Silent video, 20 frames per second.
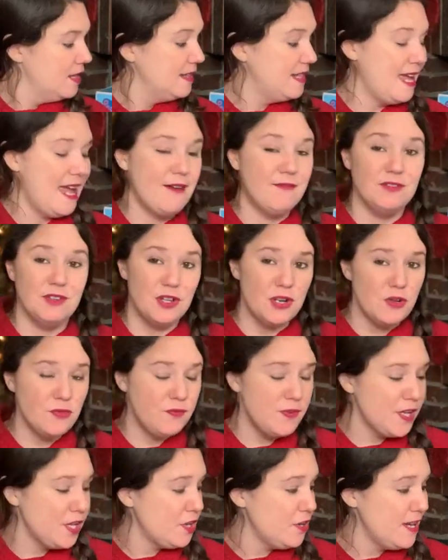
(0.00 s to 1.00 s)
They have a little
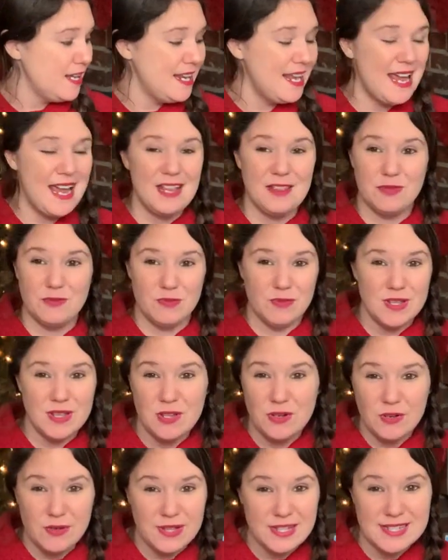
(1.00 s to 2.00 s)
figure in it and three
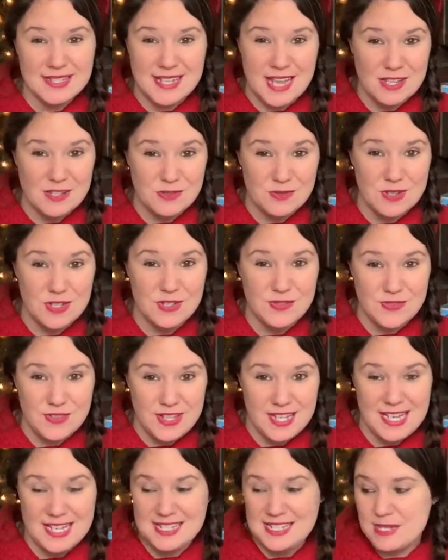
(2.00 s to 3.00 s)
little accessories for
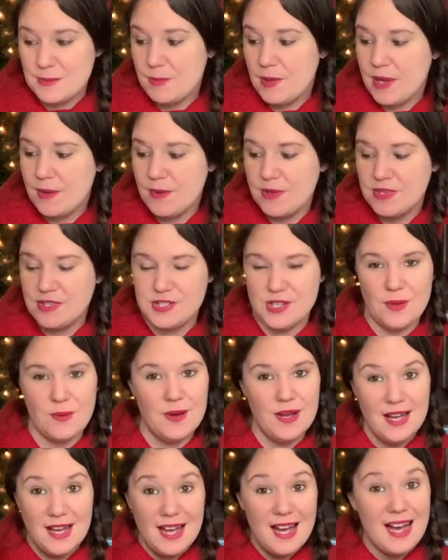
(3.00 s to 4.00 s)
the kids to play with.
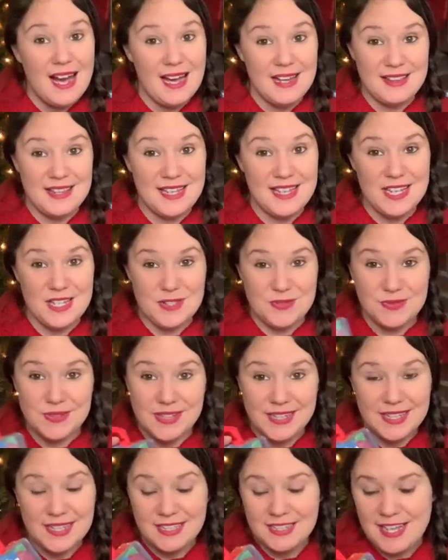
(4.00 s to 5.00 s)
So I think he's
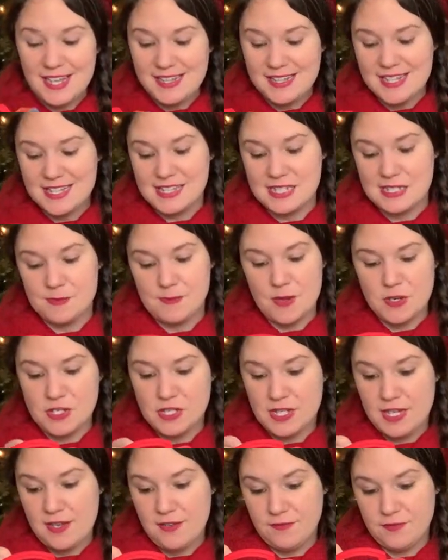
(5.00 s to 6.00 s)
really gonna like this,
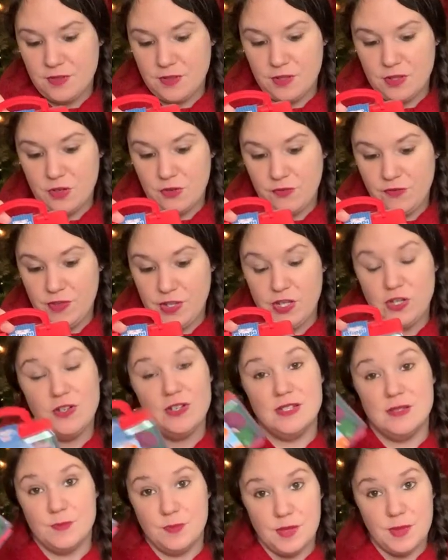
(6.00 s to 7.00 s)
especially if the little figure
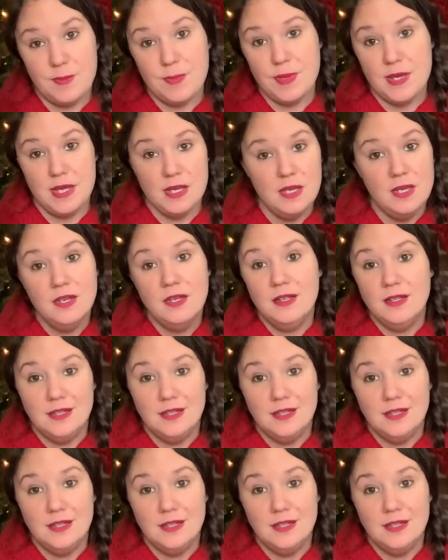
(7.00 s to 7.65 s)
is Blippi.